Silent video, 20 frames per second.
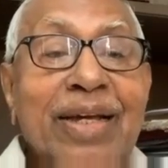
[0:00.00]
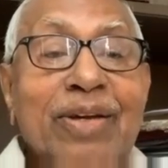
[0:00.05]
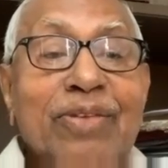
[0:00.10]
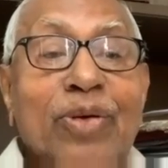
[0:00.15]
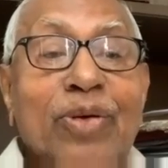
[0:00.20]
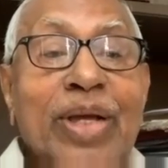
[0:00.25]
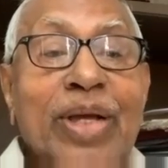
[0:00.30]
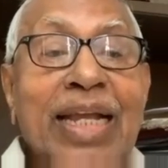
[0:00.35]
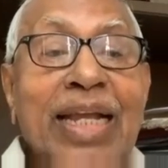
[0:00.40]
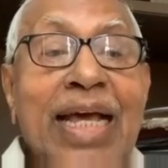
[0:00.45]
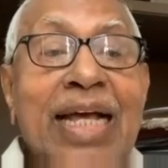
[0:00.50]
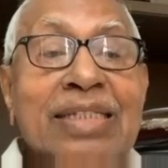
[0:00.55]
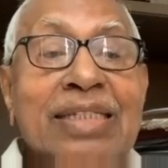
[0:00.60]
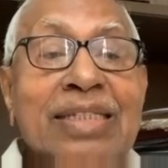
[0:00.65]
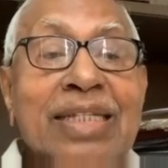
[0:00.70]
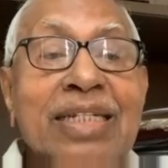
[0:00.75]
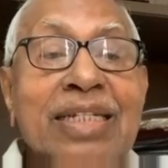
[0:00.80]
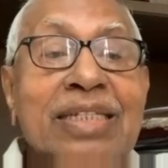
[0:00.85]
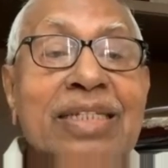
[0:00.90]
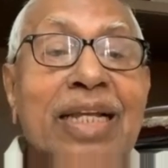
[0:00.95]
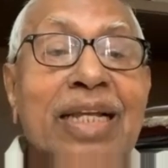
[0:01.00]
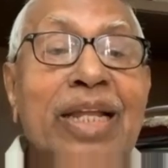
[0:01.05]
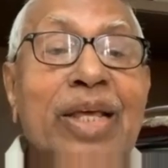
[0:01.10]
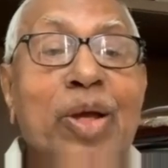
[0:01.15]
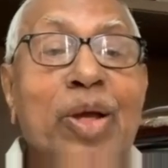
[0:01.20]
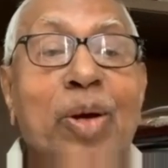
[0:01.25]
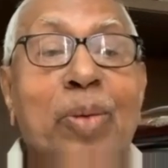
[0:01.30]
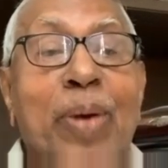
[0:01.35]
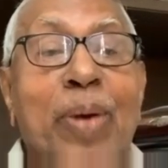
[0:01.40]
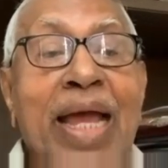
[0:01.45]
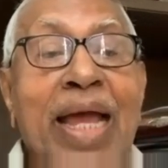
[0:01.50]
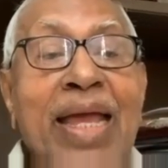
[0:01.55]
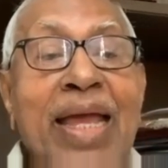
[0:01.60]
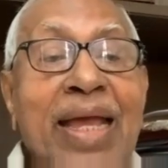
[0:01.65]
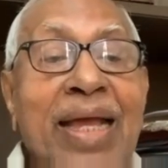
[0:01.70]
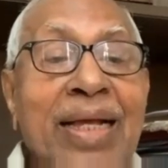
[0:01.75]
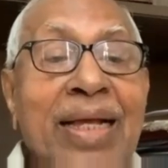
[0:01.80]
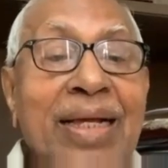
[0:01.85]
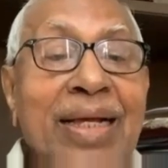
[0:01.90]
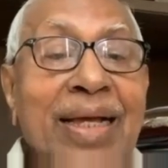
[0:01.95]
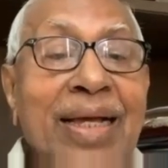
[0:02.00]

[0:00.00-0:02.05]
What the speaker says: So essentially, you're buying